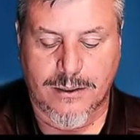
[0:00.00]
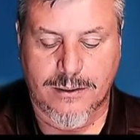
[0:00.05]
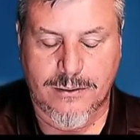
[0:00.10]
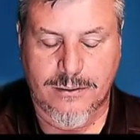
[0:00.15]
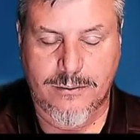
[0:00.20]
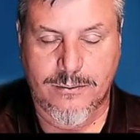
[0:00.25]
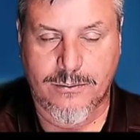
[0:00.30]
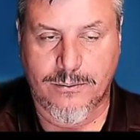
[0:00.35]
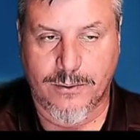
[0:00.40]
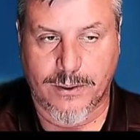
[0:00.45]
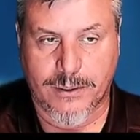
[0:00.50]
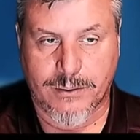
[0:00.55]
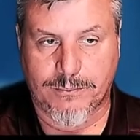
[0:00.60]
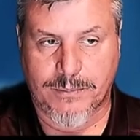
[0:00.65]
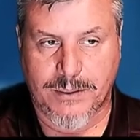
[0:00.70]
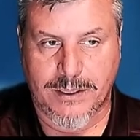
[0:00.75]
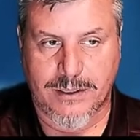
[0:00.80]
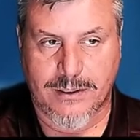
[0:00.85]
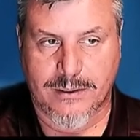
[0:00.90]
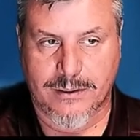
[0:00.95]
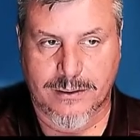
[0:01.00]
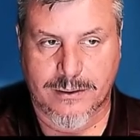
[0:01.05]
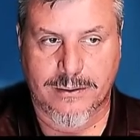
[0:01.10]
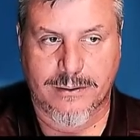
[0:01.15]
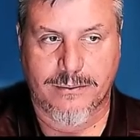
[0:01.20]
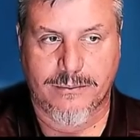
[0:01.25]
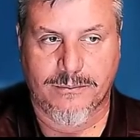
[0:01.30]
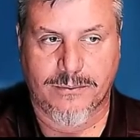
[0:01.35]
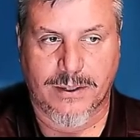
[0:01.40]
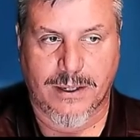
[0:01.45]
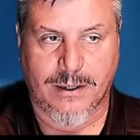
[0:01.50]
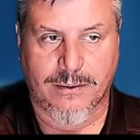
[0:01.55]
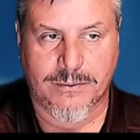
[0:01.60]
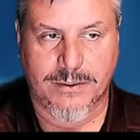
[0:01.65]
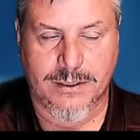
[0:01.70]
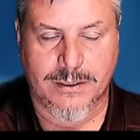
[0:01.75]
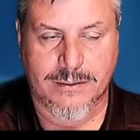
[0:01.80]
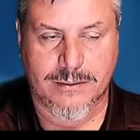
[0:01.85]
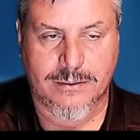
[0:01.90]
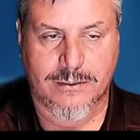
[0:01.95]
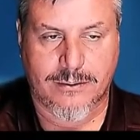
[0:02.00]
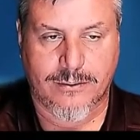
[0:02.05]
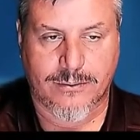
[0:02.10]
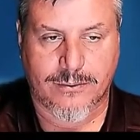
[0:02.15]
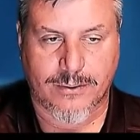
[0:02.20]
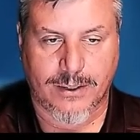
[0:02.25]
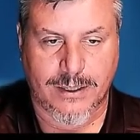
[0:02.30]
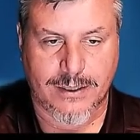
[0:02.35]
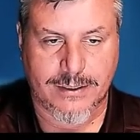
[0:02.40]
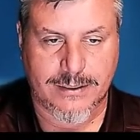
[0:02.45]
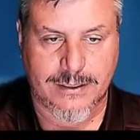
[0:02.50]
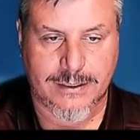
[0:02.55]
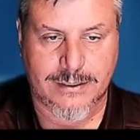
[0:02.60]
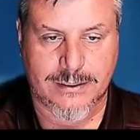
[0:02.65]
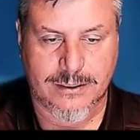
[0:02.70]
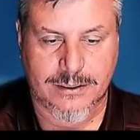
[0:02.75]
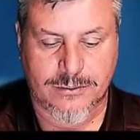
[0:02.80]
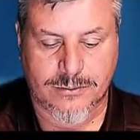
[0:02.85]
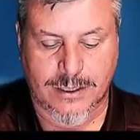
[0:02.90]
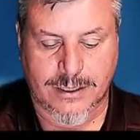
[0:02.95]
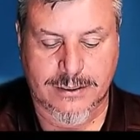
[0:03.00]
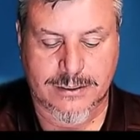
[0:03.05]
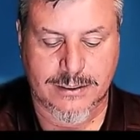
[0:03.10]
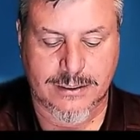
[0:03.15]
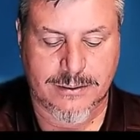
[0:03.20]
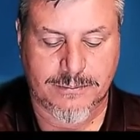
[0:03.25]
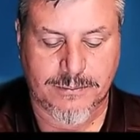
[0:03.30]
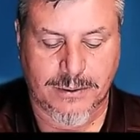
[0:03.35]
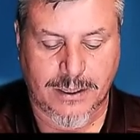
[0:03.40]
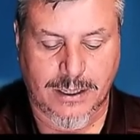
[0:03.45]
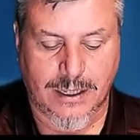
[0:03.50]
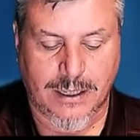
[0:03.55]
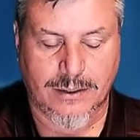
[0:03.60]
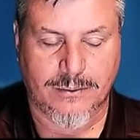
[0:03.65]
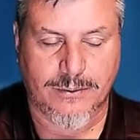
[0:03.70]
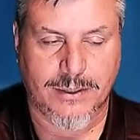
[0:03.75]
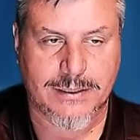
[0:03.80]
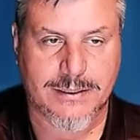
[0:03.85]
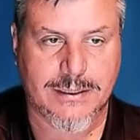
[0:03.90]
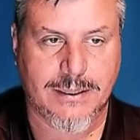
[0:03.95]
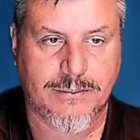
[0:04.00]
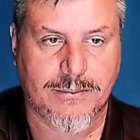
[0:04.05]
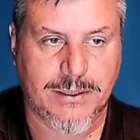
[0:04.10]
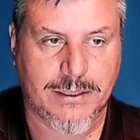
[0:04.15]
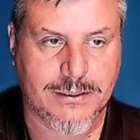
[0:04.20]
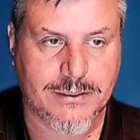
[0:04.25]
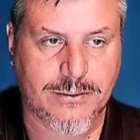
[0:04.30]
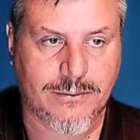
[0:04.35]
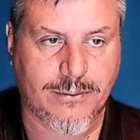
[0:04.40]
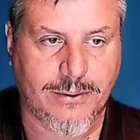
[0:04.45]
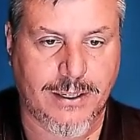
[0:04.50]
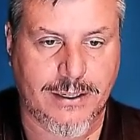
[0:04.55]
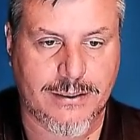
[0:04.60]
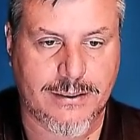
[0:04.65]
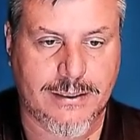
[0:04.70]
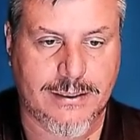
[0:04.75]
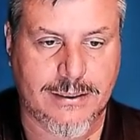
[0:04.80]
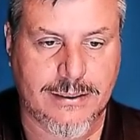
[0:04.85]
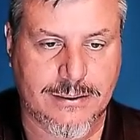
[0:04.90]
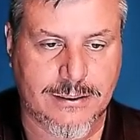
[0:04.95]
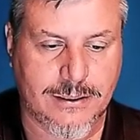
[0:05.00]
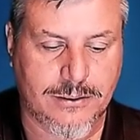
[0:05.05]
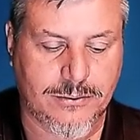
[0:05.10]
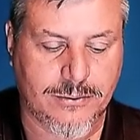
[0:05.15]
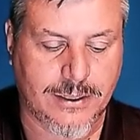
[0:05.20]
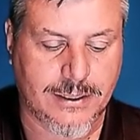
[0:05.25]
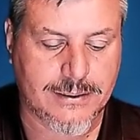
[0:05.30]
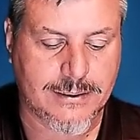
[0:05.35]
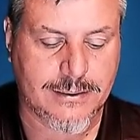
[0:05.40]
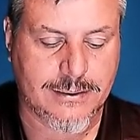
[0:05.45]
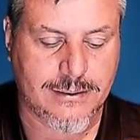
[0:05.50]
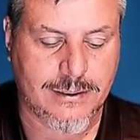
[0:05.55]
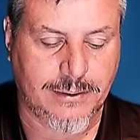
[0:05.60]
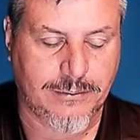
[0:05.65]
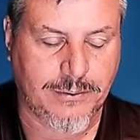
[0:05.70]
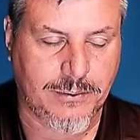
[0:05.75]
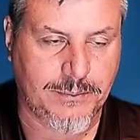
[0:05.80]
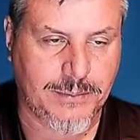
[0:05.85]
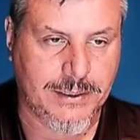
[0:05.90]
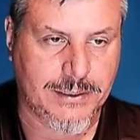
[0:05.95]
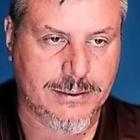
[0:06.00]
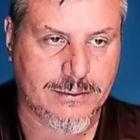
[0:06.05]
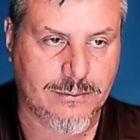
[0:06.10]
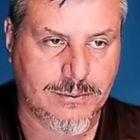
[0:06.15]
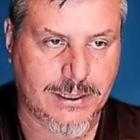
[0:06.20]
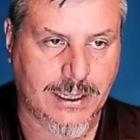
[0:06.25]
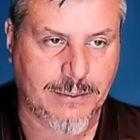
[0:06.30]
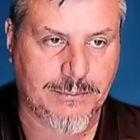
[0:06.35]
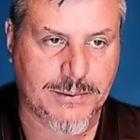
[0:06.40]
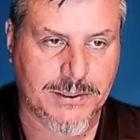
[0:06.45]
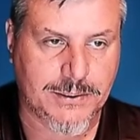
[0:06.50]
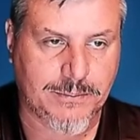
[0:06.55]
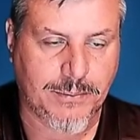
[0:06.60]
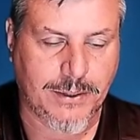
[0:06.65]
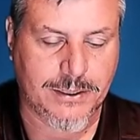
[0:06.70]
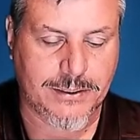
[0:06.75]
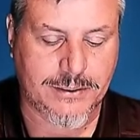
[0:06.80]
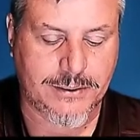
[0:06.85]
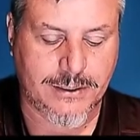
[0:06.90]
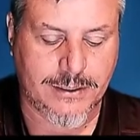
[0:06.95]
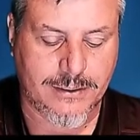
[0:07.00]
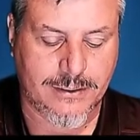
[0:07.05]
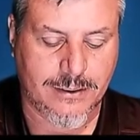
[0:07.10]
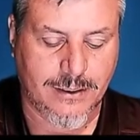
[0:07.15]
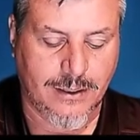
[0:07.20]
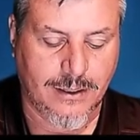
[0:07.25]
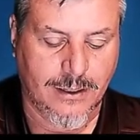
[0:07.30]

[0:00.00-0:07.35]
you would be involved in creating these addresses, but otherwise someone has created these addresses and they would be in some type of spreadsheet